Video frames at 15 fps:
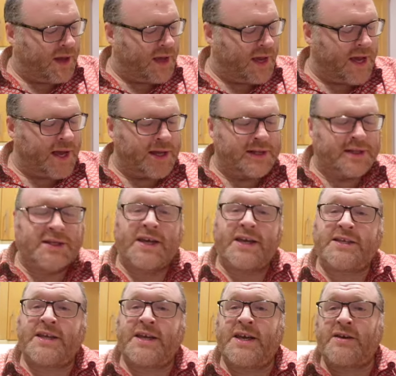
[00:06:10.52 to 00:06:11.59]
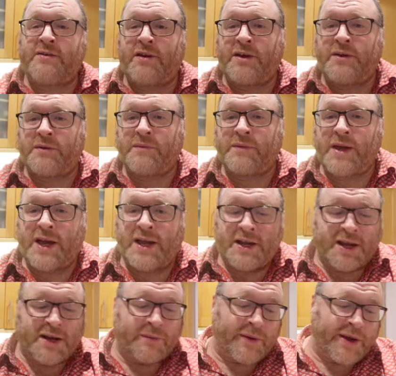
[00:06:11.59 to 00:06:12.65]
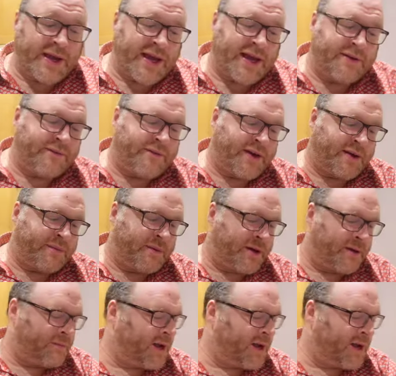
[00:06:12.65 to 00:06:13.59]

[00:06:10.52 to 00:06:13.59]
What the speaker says: And he's a hero. And then we have a